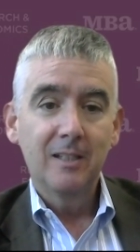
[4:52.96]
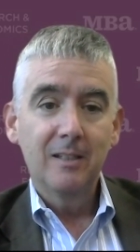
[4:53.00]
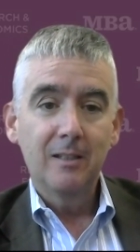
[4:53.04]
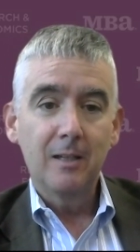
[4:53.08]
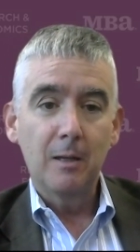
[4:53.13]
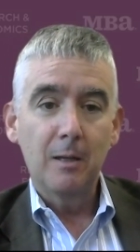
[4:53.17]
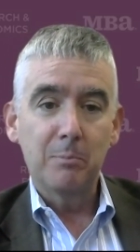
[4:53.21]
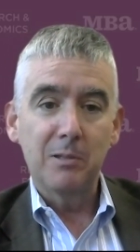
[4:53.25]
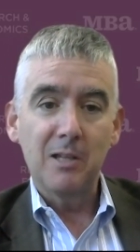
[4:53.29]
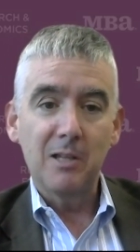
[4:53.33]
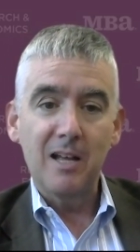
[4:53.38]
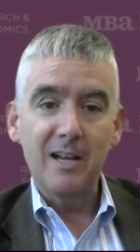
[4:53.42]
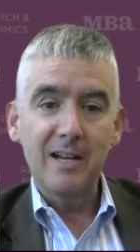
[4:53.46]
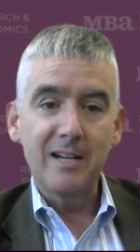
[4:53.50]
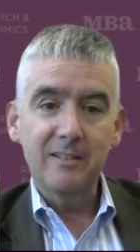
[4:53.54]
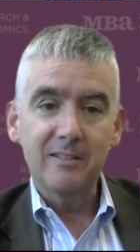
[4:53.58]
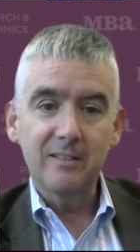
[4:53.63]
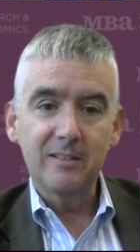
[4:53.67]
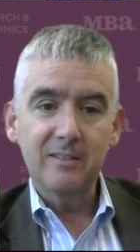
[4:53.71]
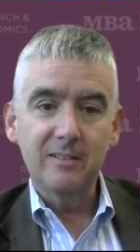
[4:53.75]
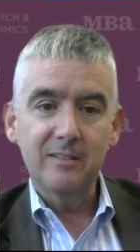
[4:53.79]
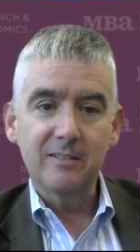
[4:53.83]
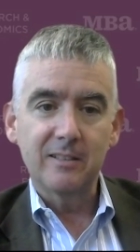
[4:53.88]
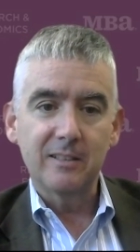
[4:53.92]

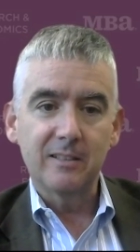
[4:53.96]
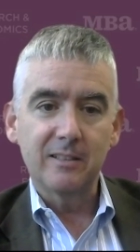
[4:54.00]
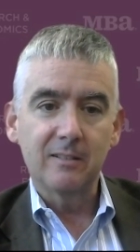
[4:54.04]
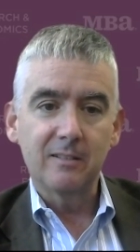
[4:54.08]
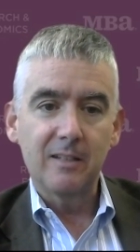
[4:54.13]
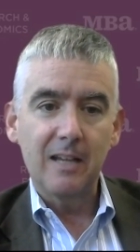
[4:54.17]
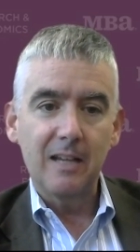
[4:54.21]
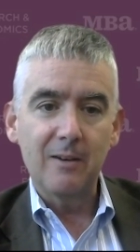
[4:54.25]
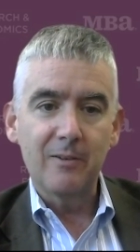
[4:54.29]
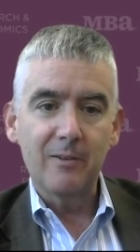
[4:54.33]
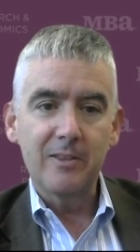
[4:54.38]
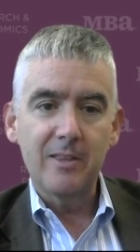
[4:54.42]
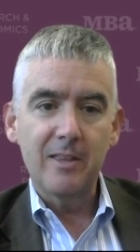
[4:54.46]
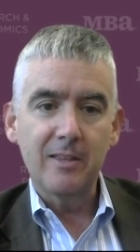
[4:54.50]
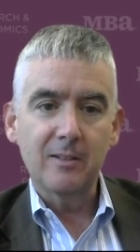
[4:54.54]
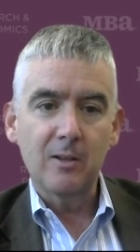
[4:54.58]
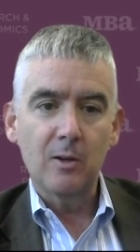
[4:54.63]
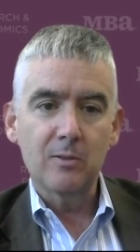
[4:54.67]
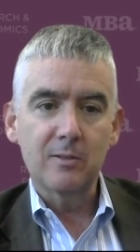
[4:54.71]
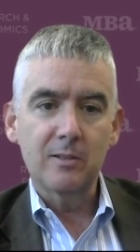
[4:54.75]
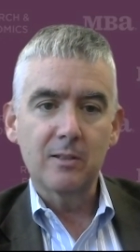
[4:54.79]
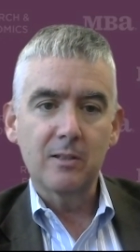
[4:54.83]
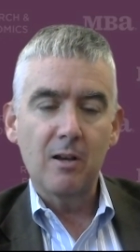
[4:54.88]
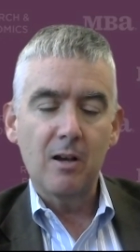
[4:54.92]
appliances and everything that
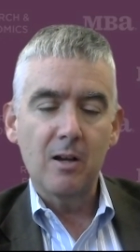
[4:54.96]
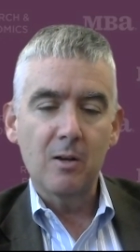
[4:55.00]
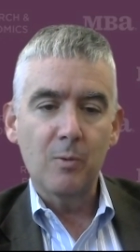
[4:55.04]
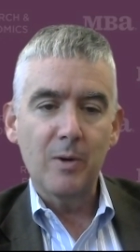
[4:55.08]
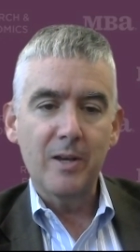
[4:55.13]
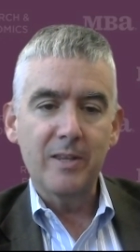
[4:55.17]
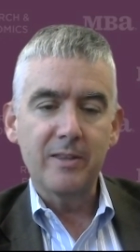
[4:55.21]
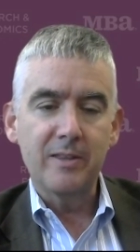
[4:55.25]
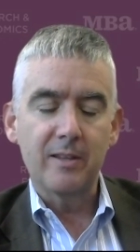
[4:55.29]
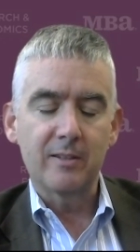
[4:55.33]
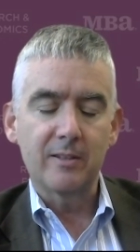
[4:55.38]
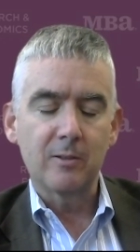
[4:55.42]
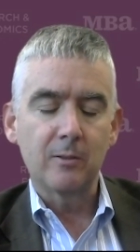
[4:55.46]
goes along with it.